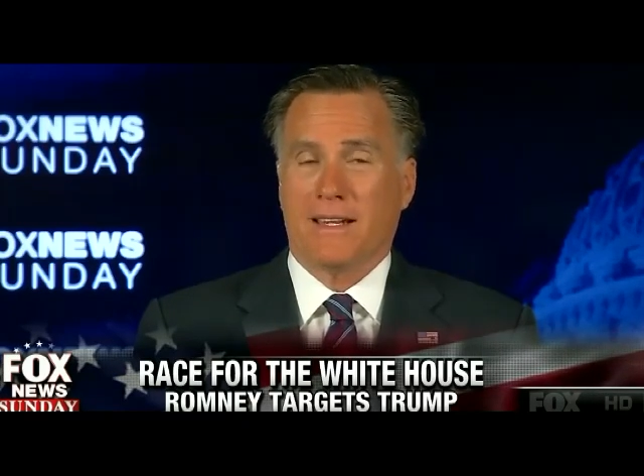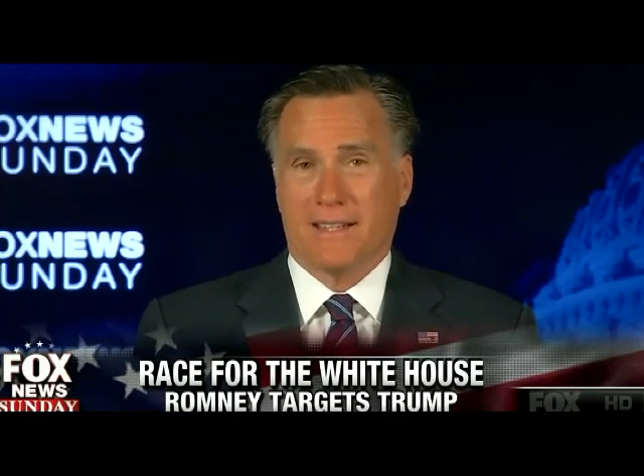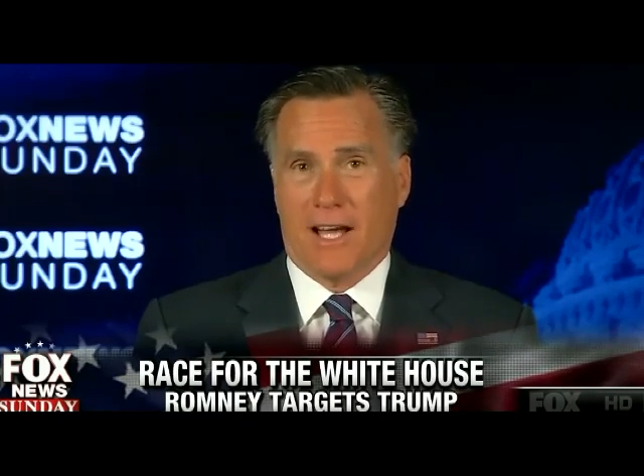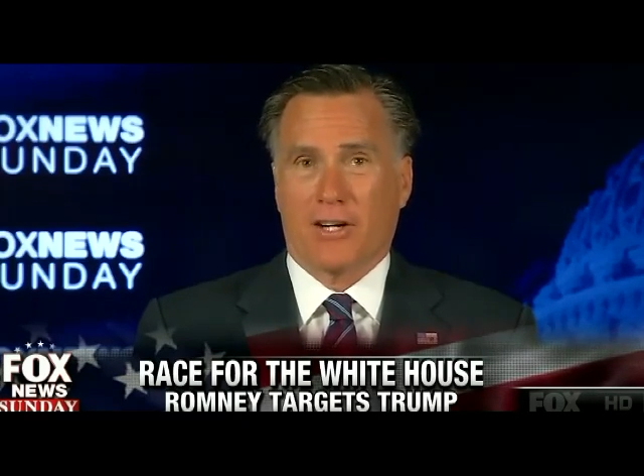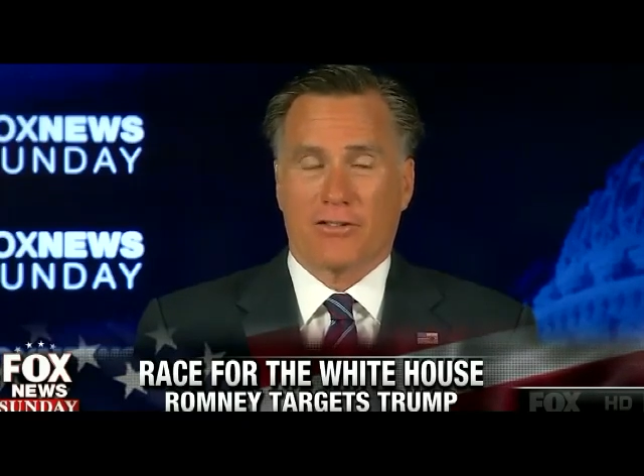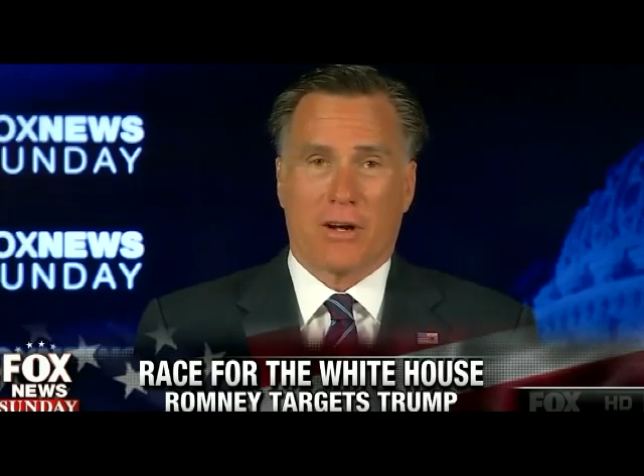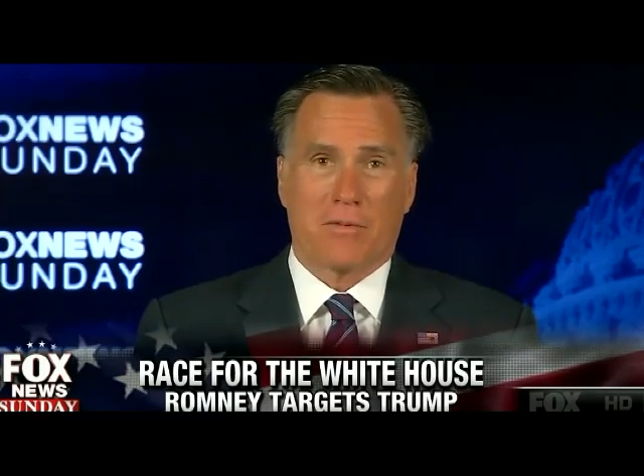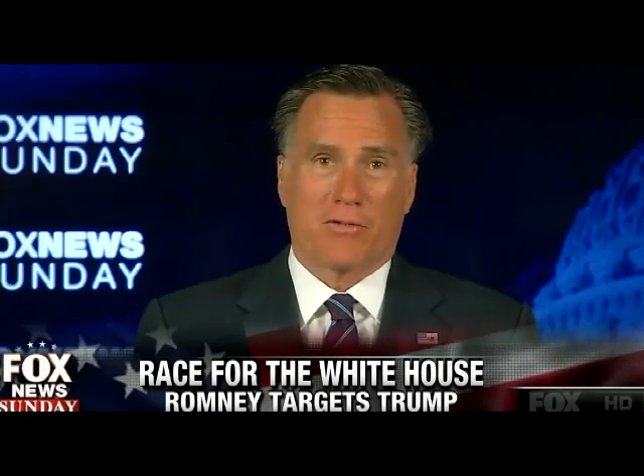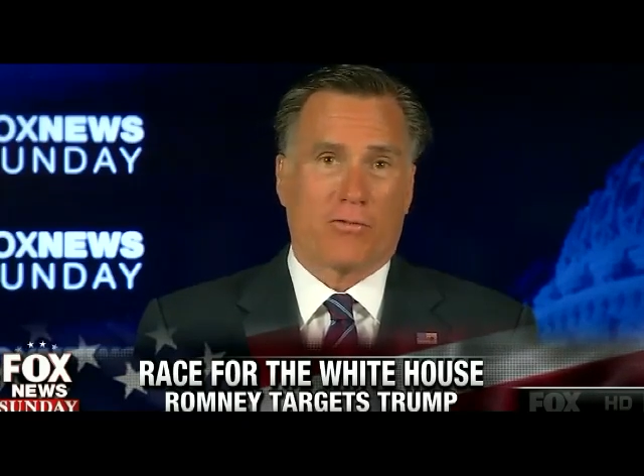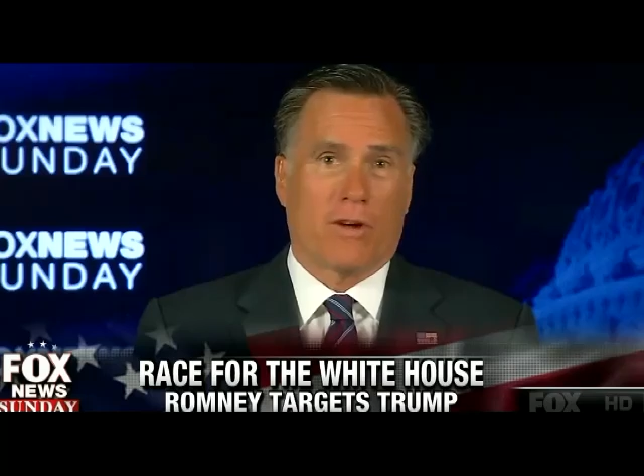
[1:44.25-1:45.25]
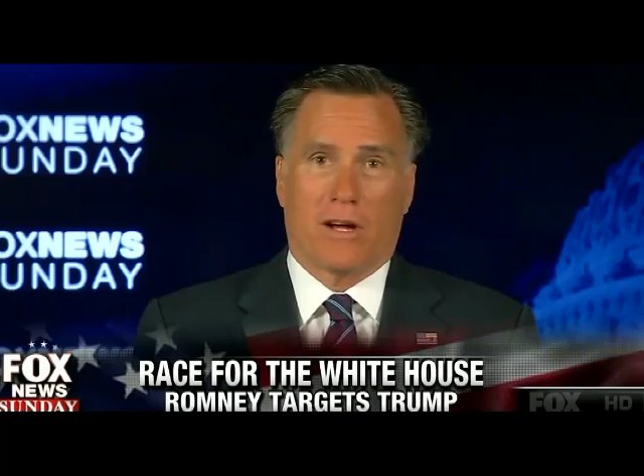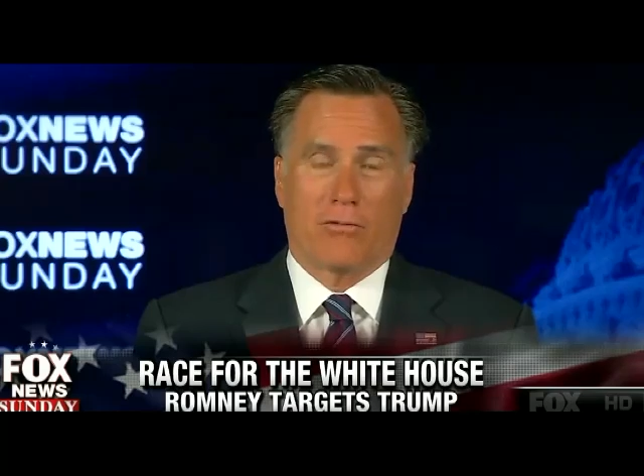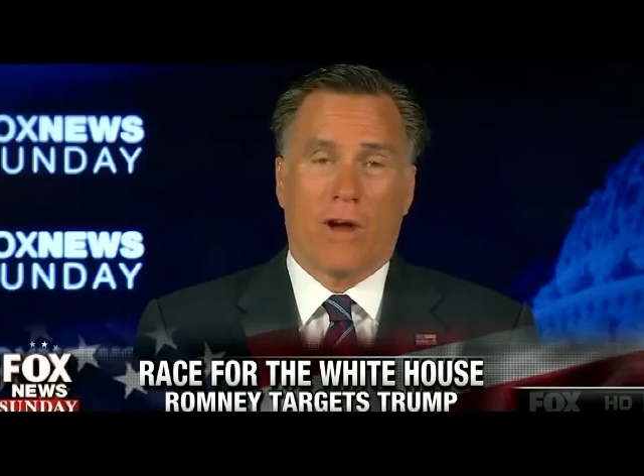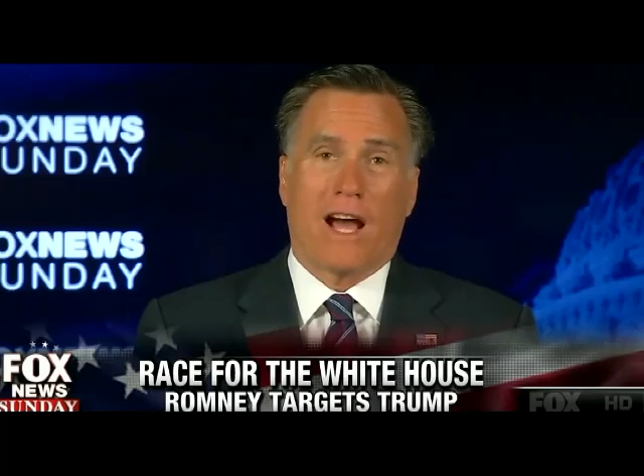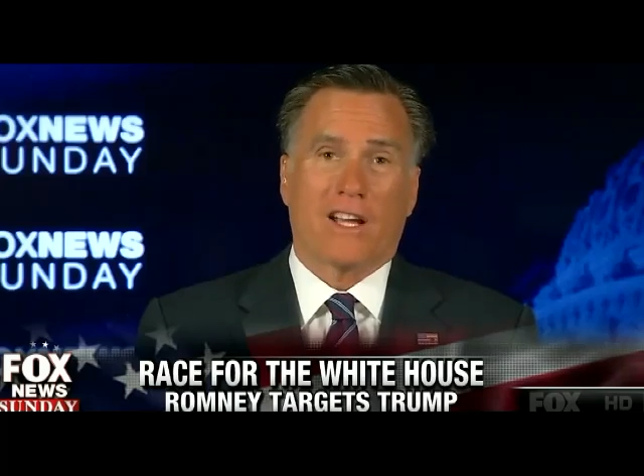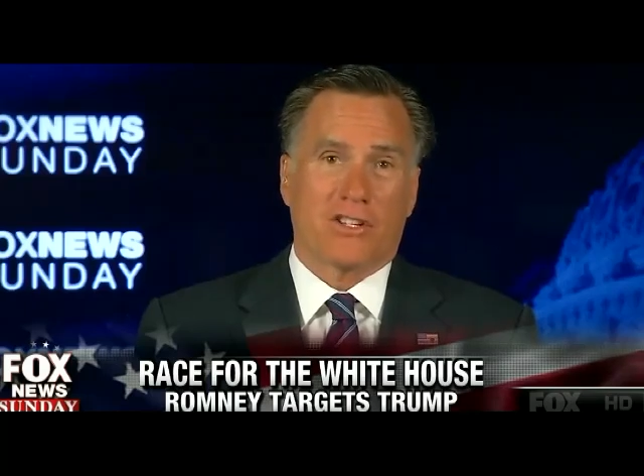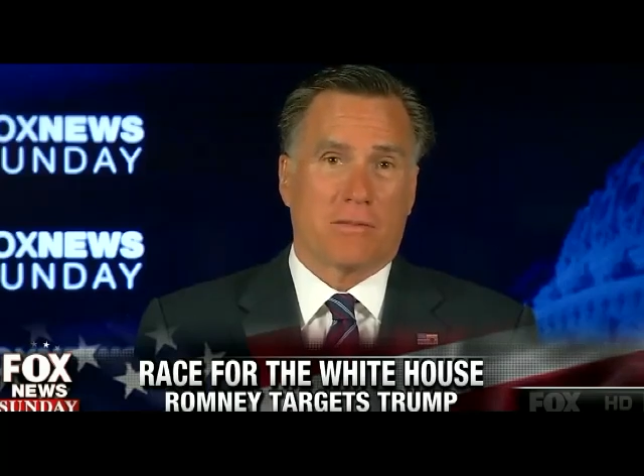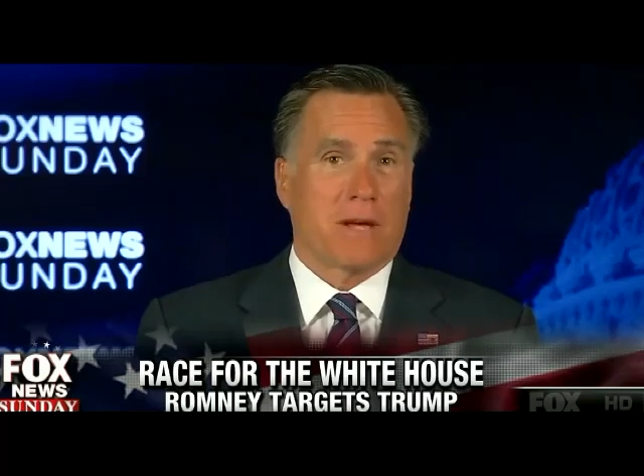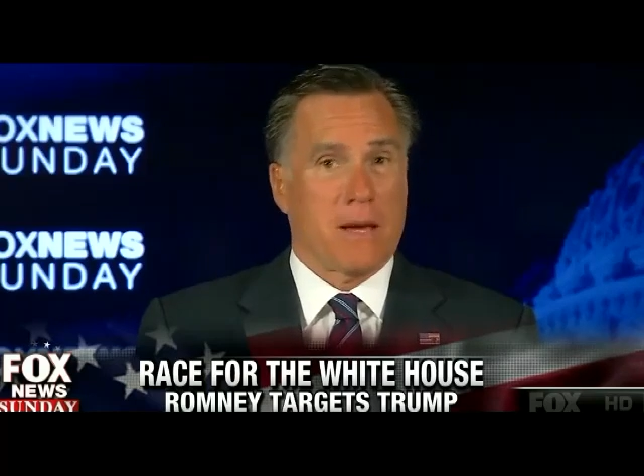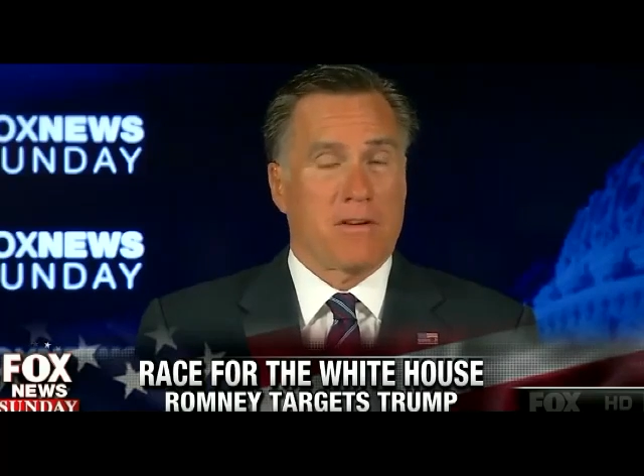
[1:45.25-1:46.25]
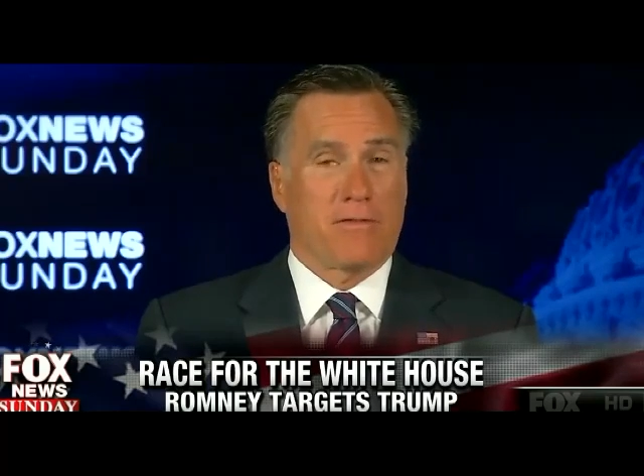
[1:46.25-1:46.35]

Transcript: Donald Trump's rise to become a